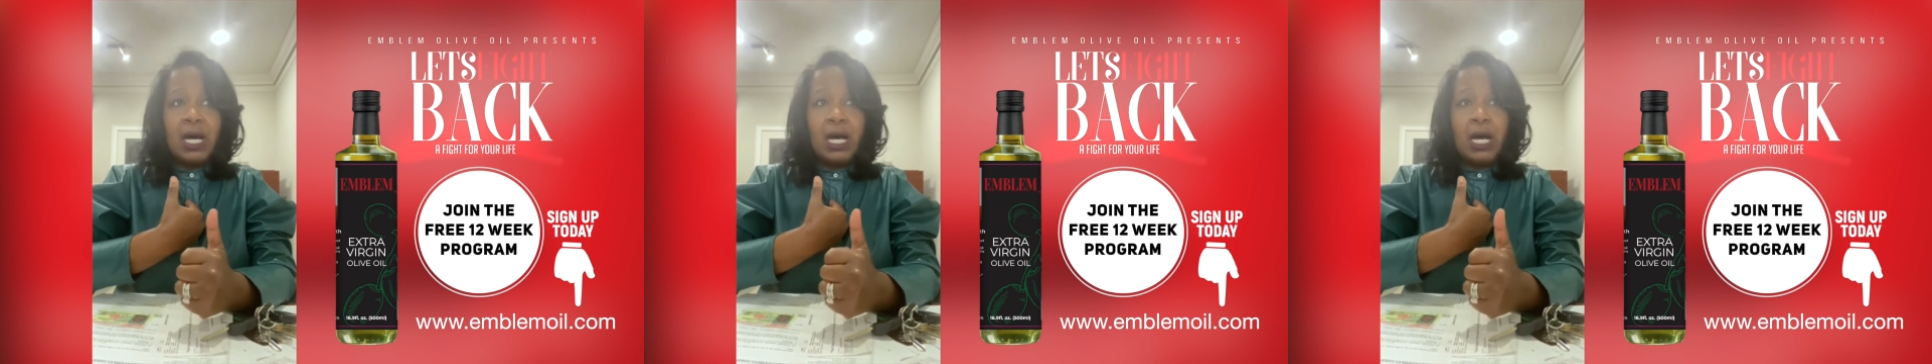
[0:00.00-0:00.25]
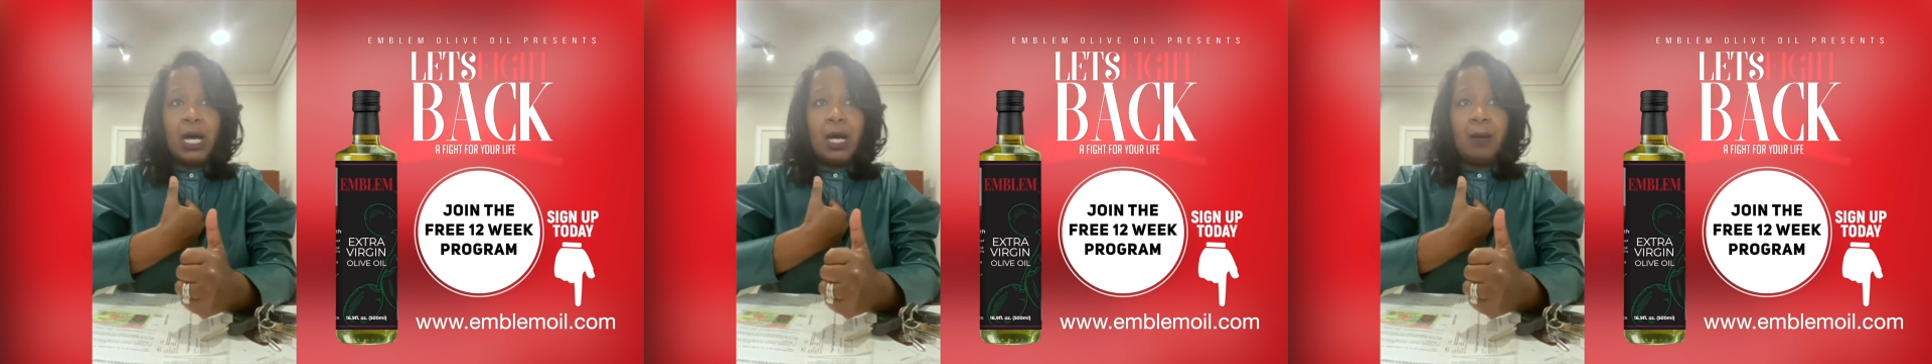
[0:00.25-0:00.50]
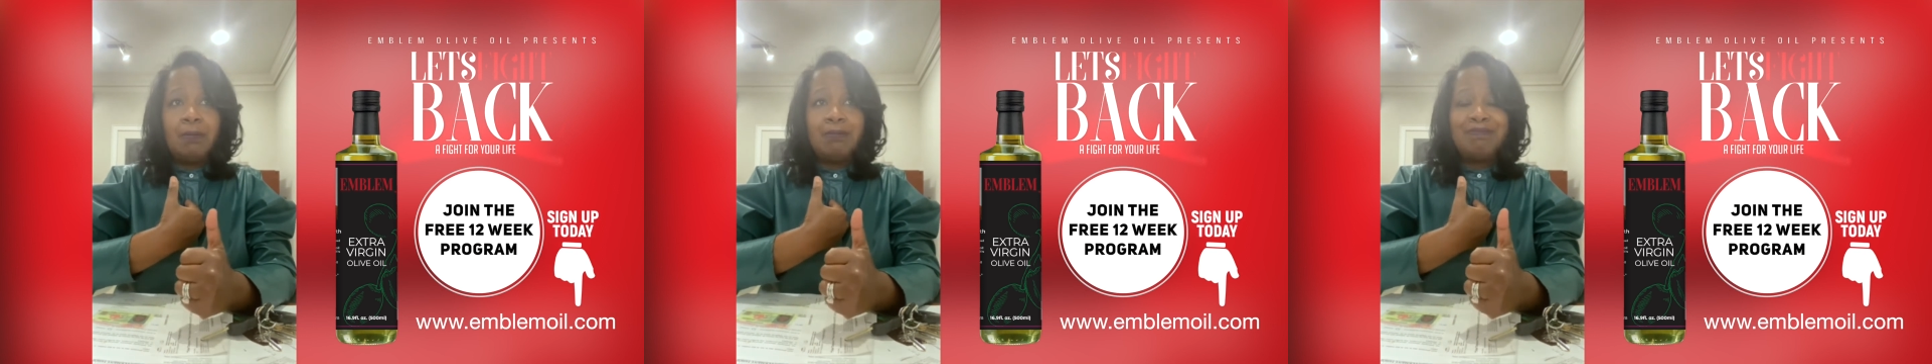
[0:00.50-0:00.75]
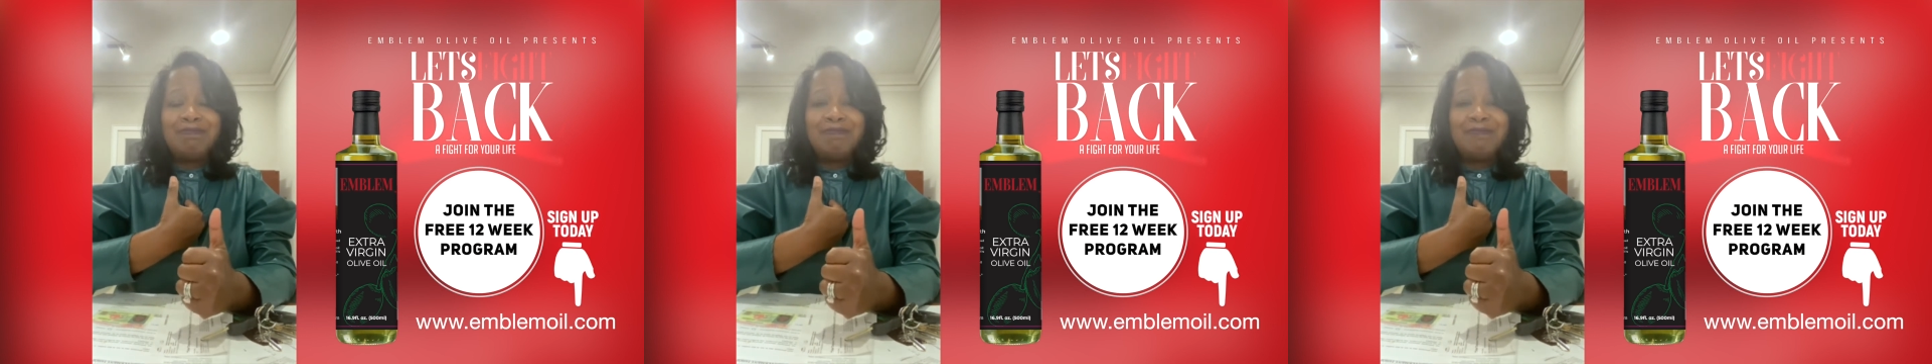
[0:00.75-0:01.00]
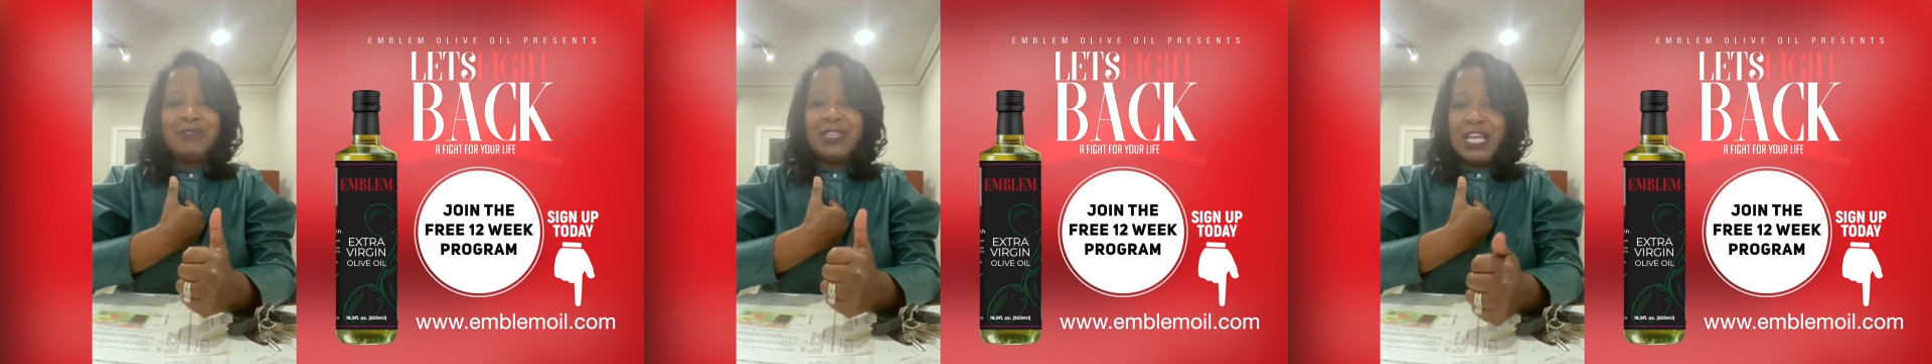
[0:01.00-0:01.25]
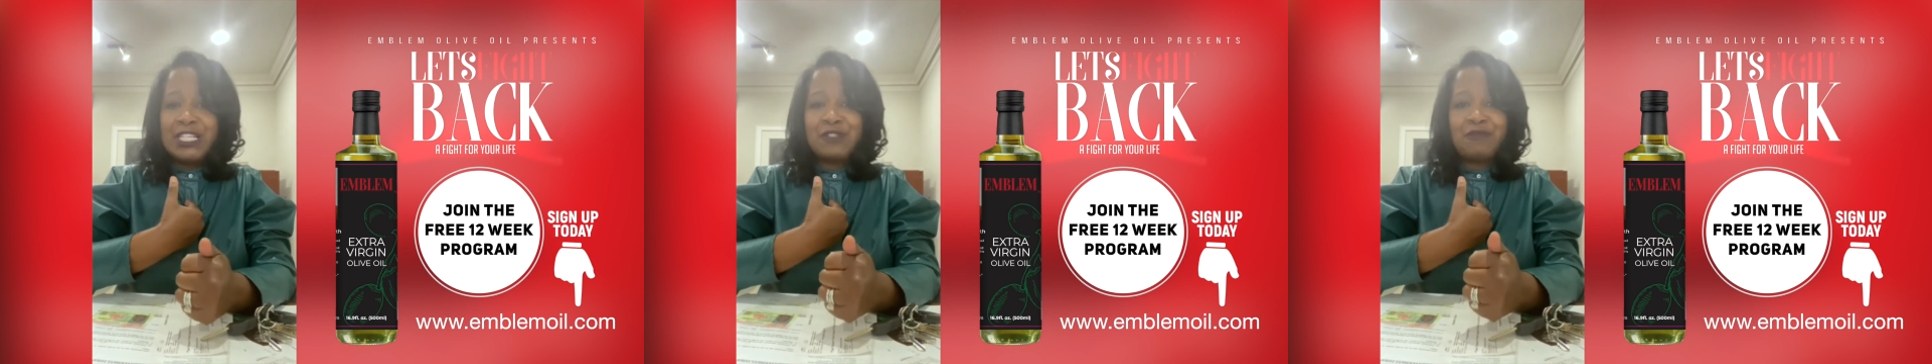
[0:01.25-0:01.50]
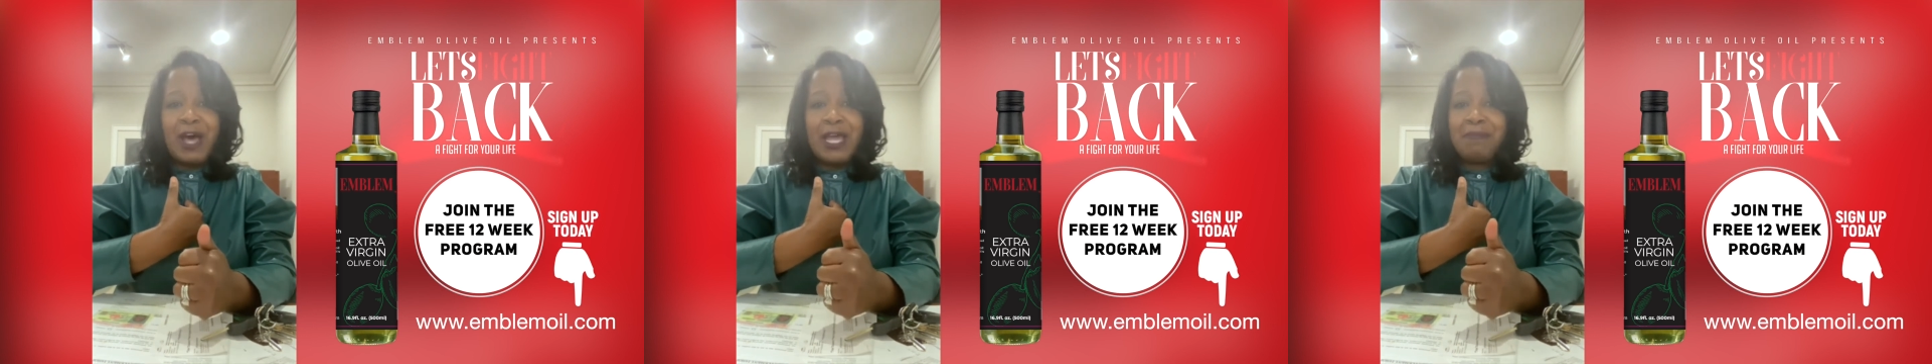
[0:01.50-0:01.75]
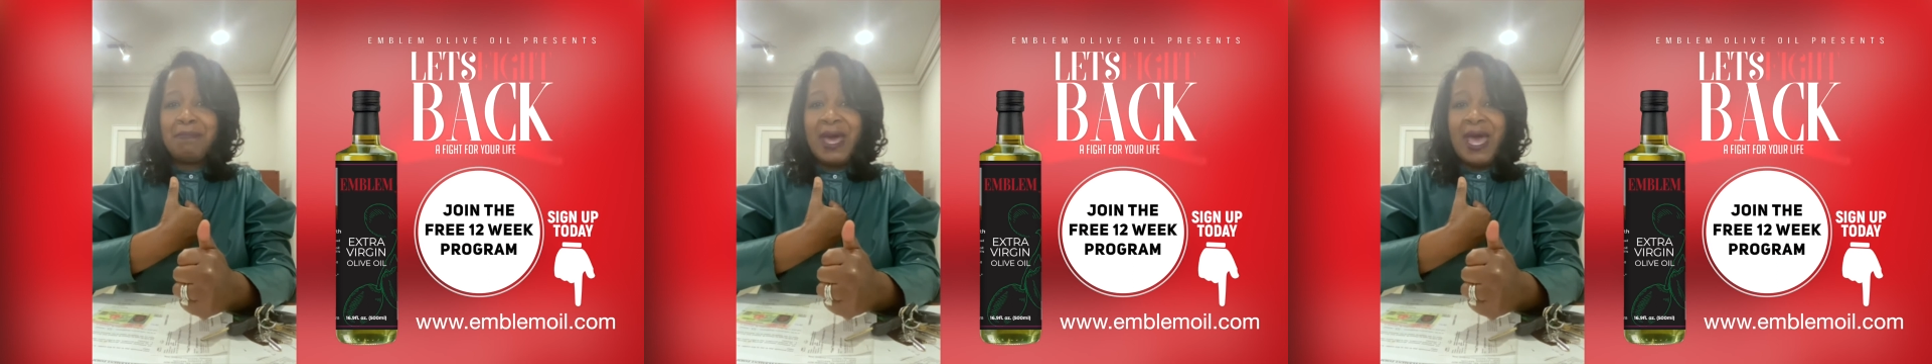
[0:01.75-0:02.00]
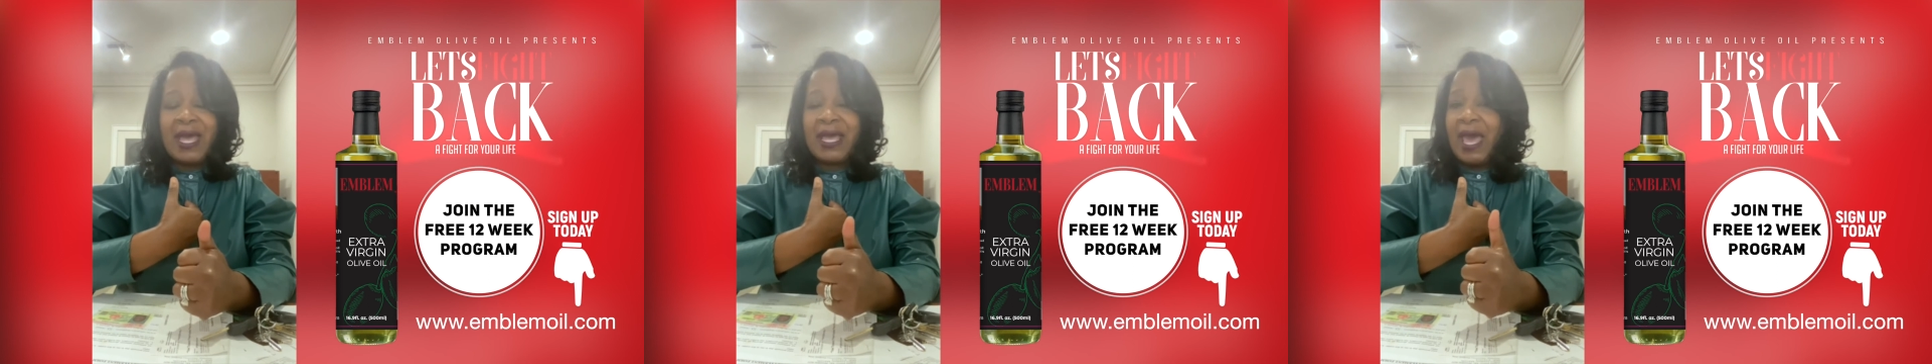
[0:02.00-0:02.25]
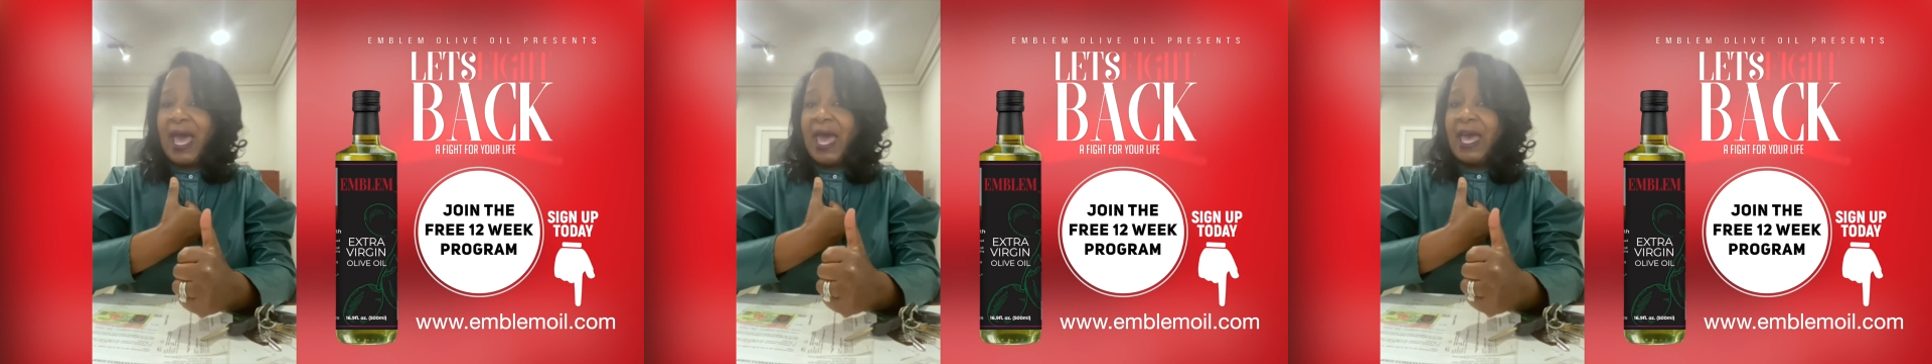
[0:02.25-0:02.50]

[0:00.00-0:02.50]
Um, Let's Fight Back